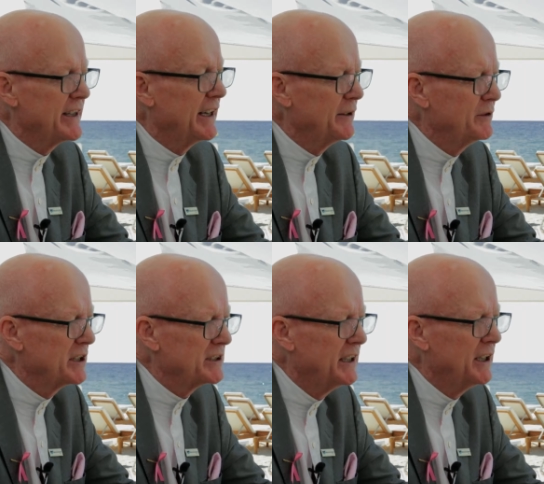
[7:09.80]
Now, you've
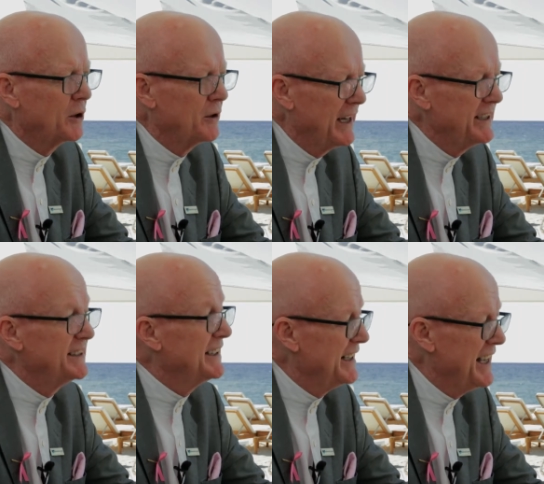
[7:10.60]
just
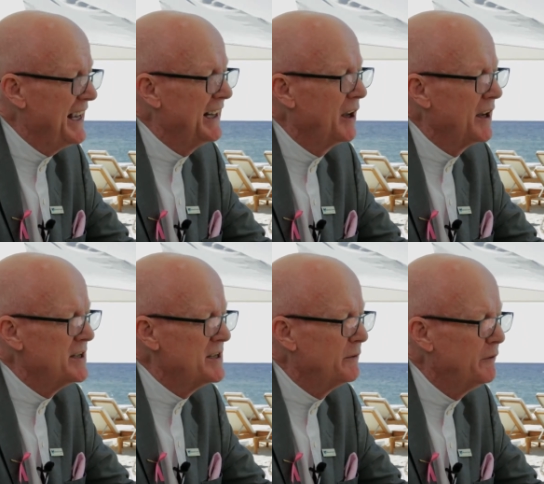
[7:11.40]
created an
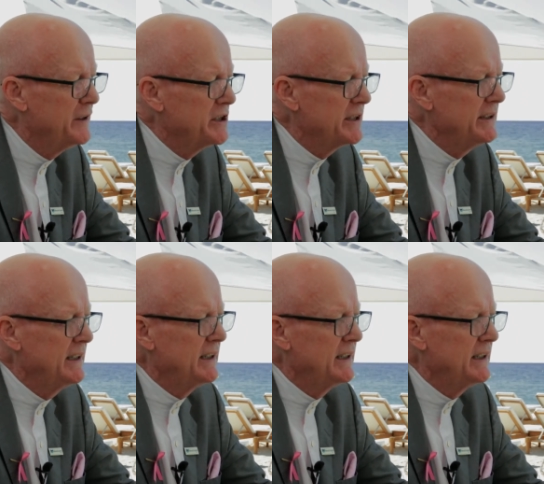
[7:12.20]
airline division,